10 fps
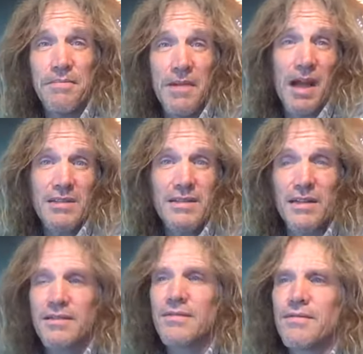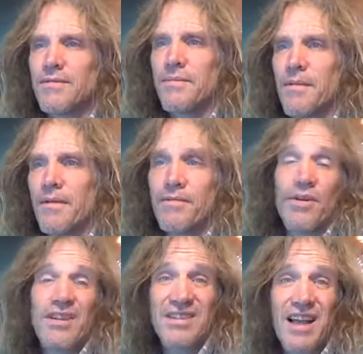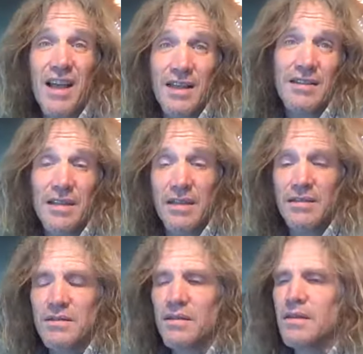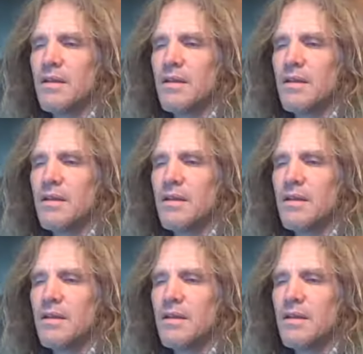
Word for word: nonsense for a scientist